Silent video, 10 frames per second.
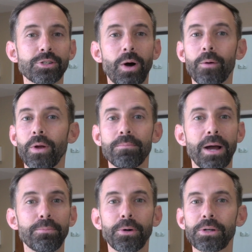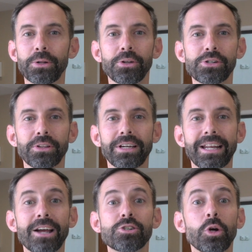So I read my book diligently
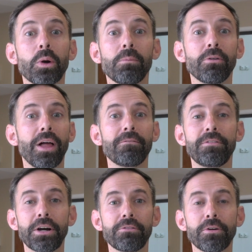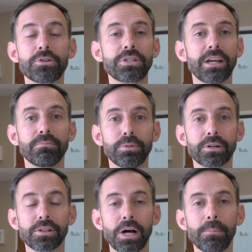and I showed up for that very first day of
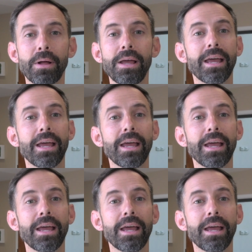book club.